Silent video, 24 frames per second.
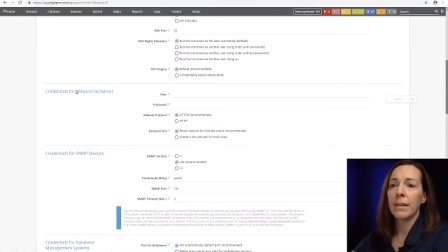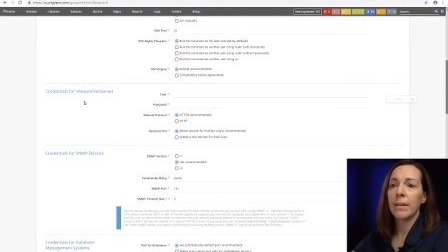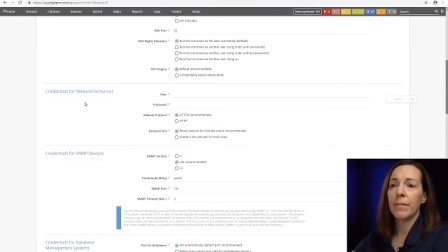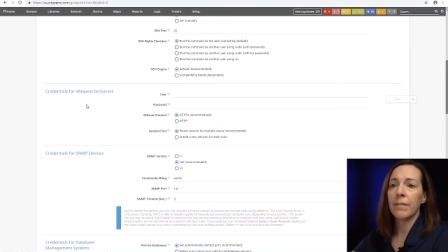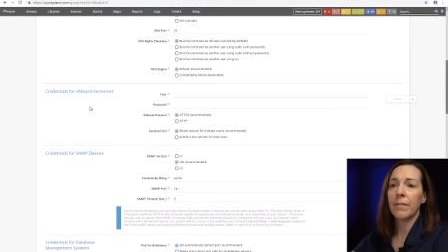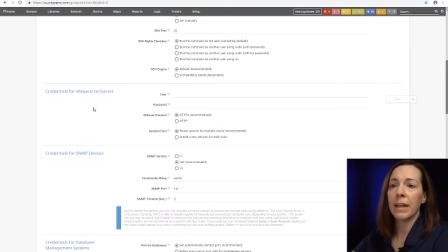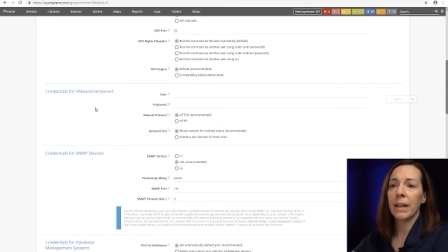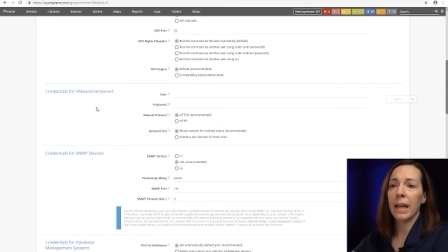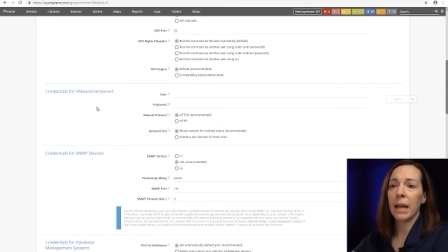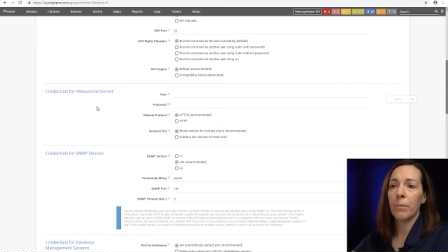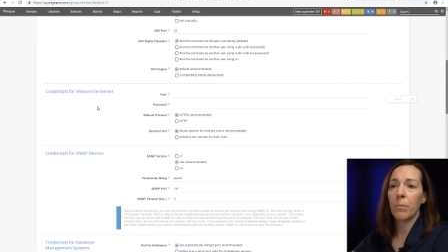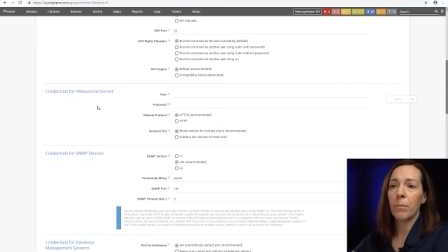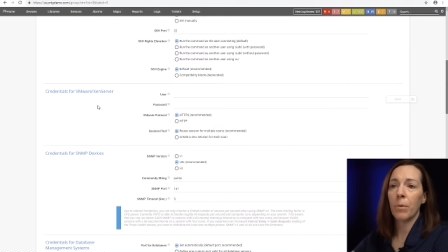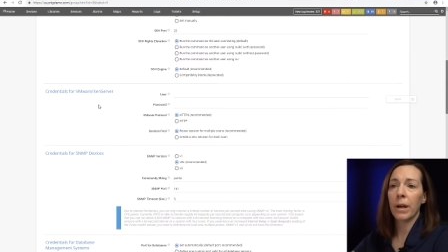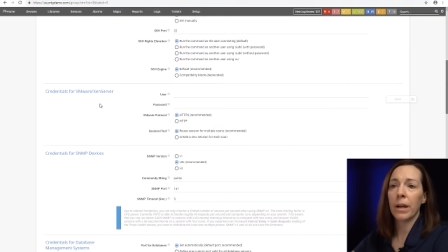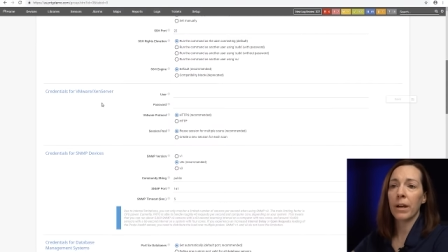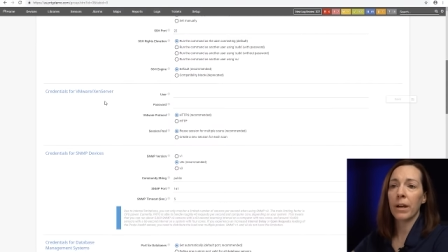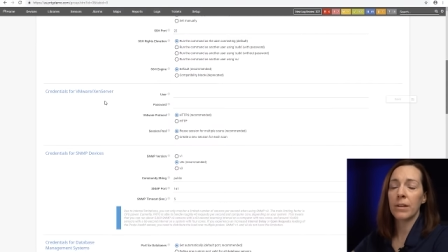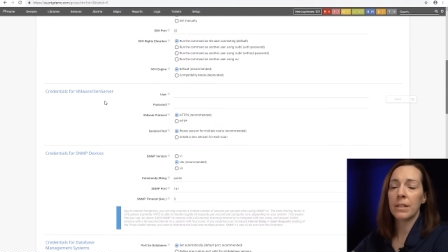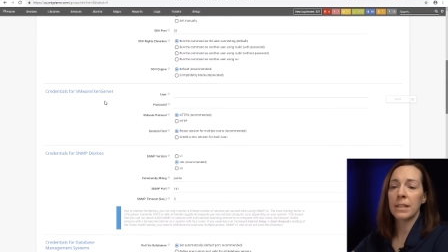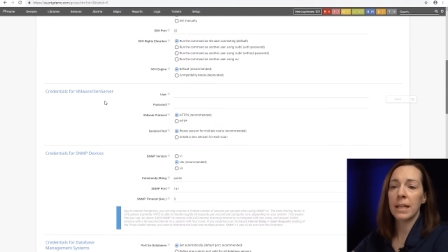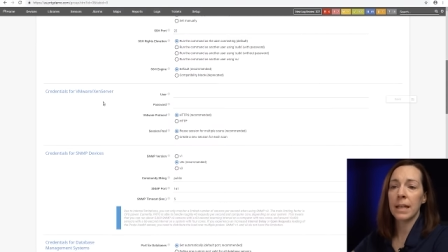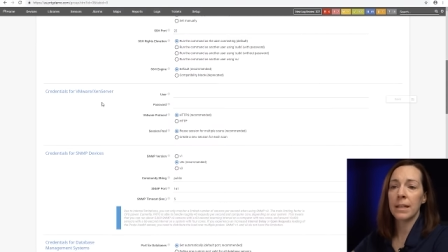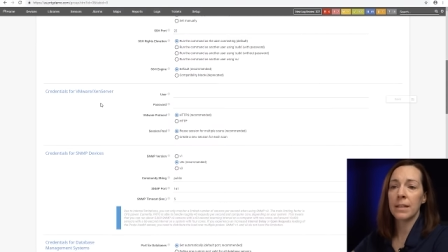
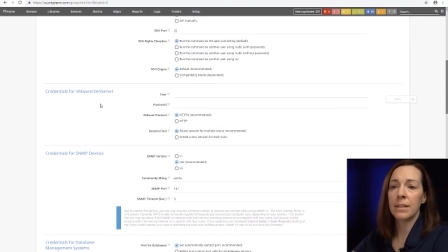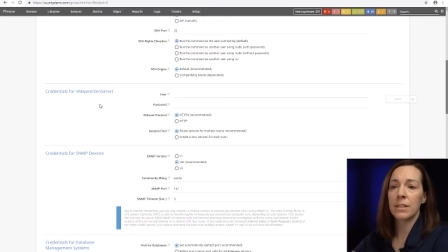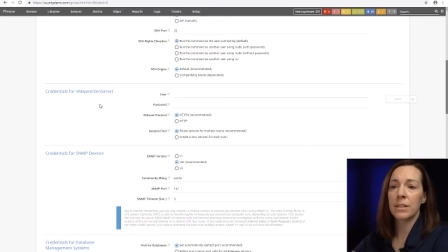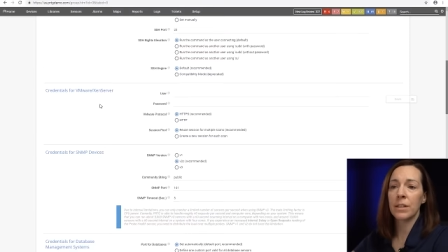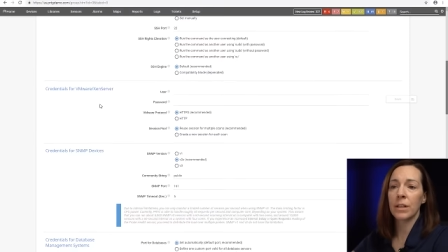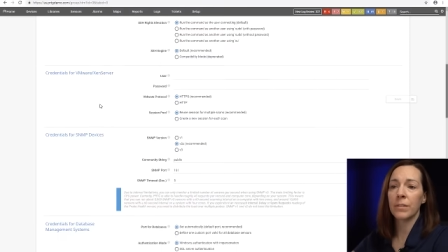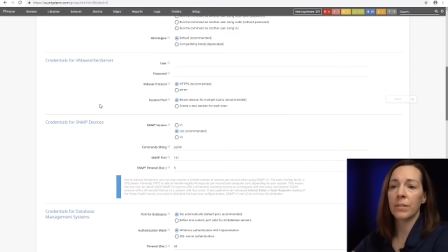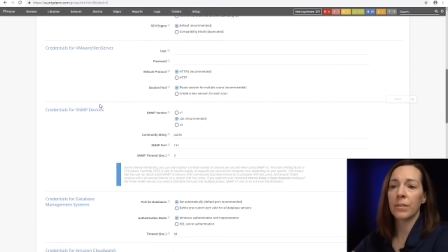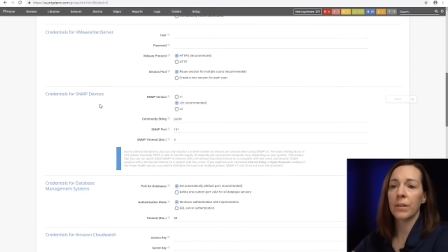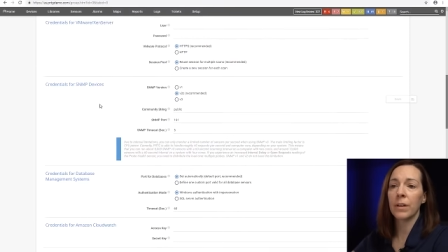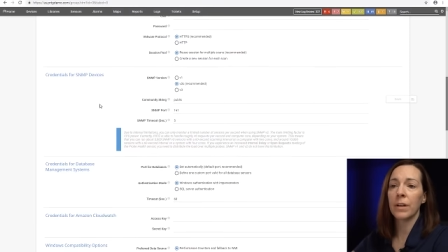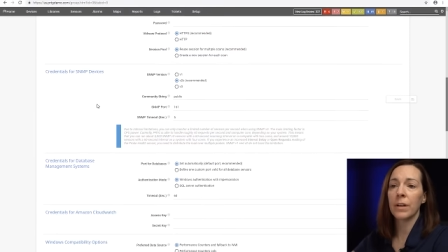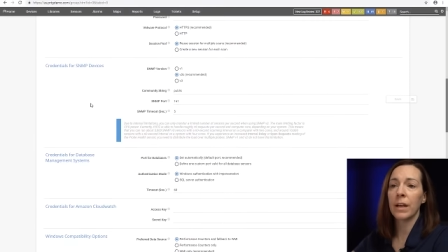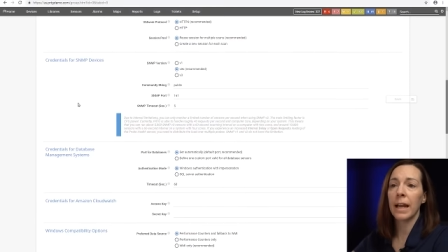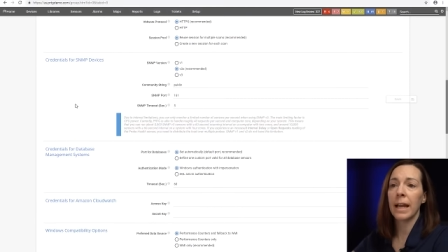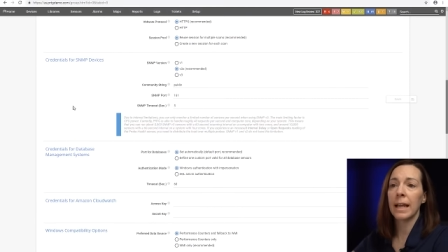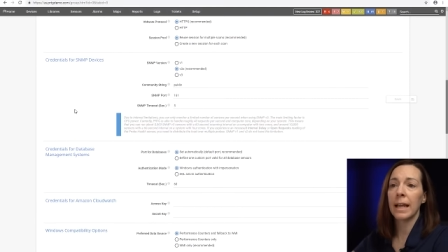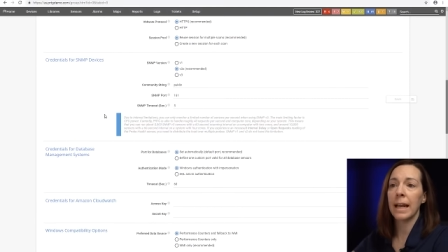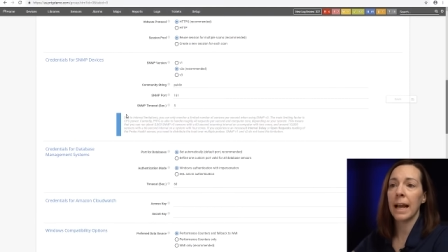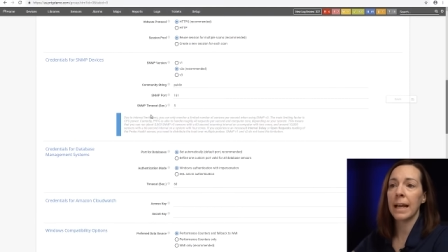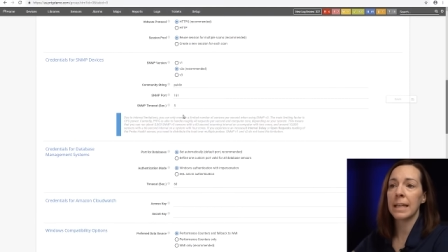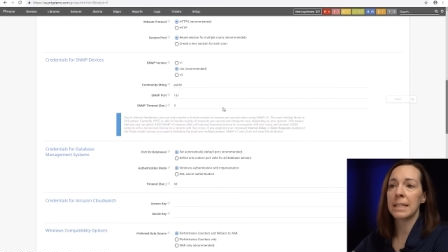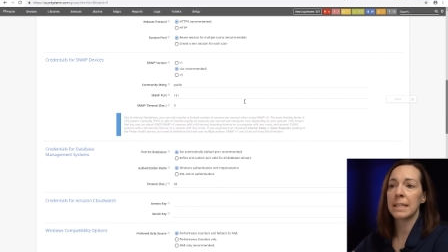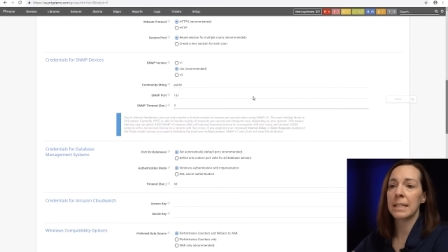VMware, XenServer,
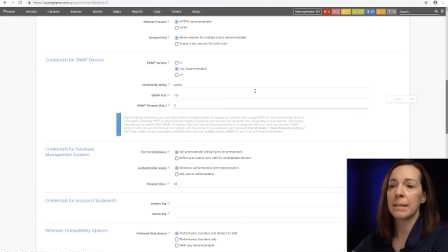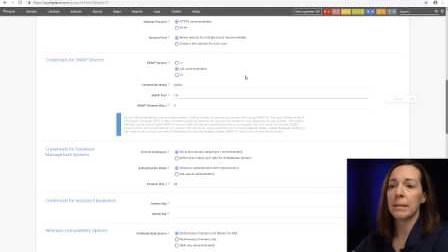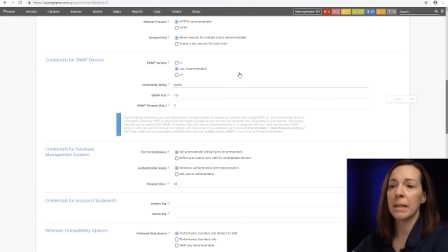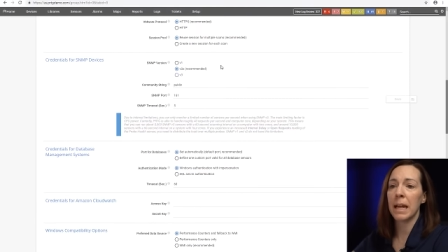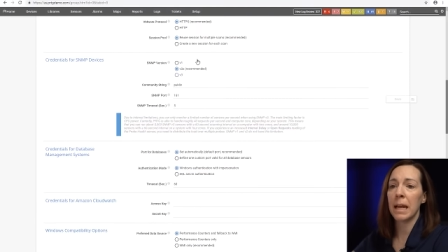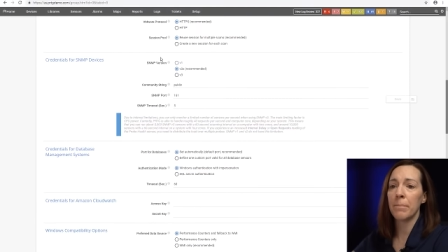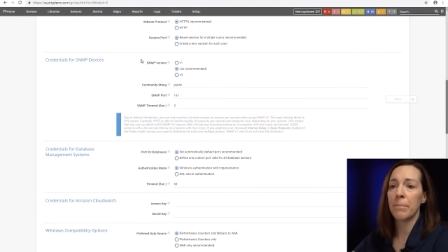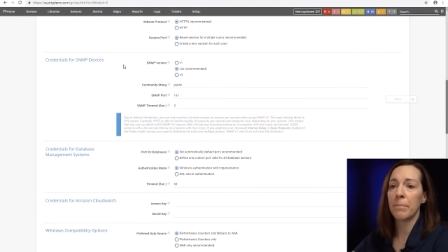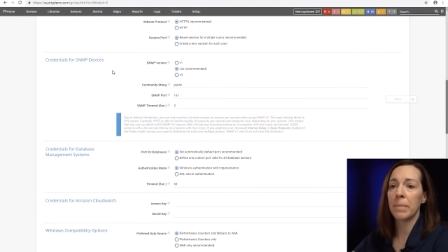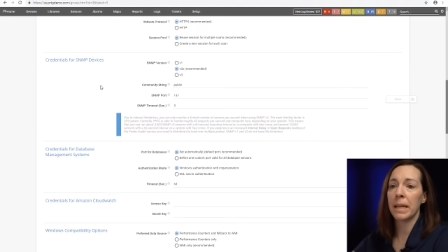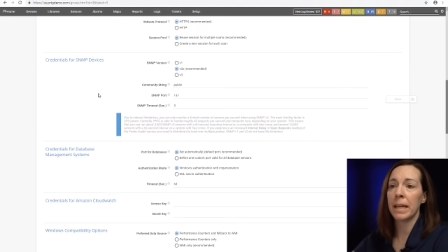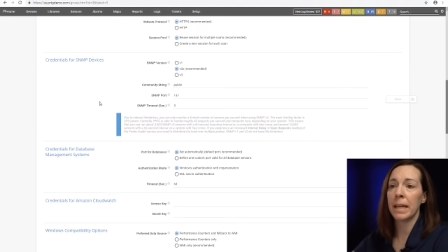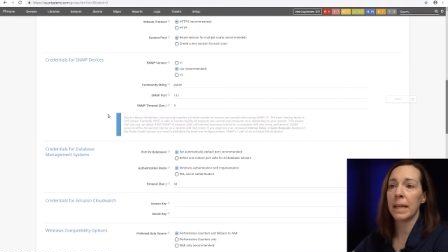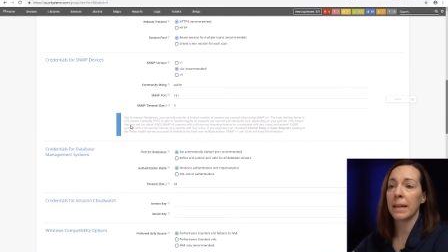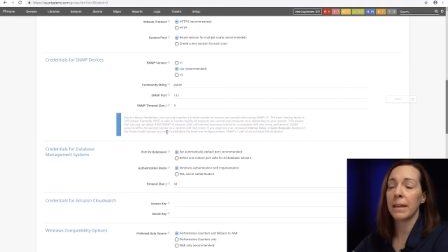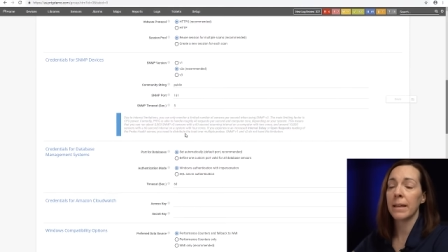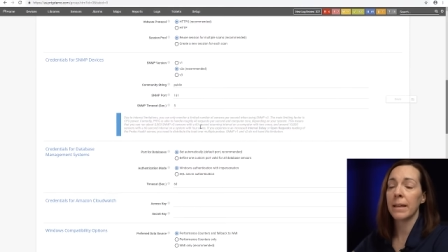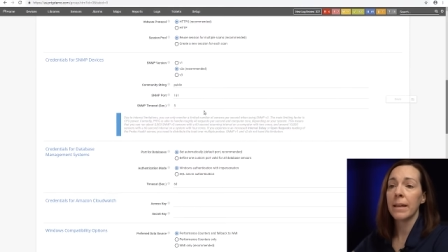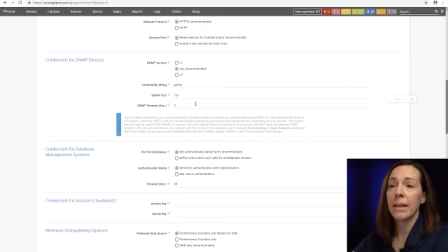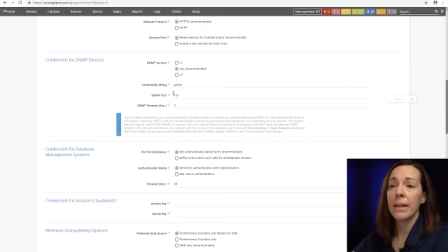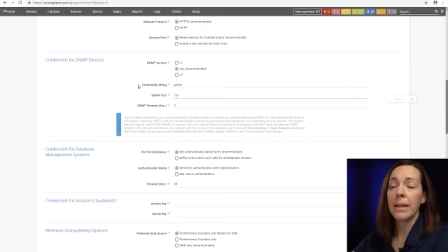and SNMP.